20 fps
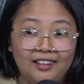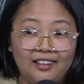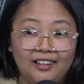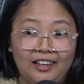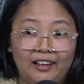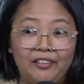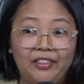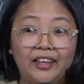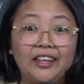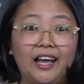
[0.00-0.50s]

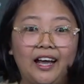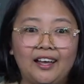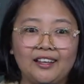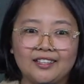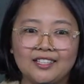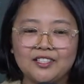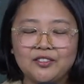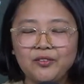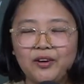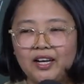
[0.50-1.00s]
Yeah, it
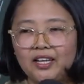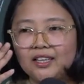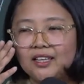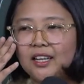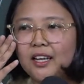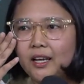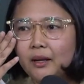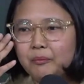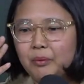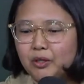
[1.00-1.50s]
is right
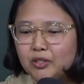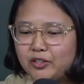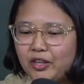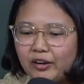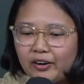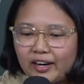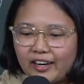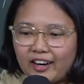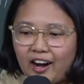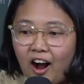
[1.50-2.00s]
because there
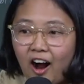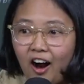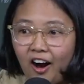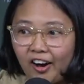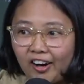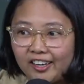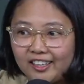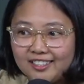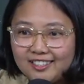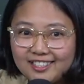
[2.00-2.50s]
are
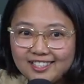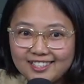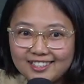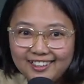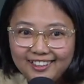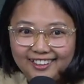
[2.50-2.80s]
cards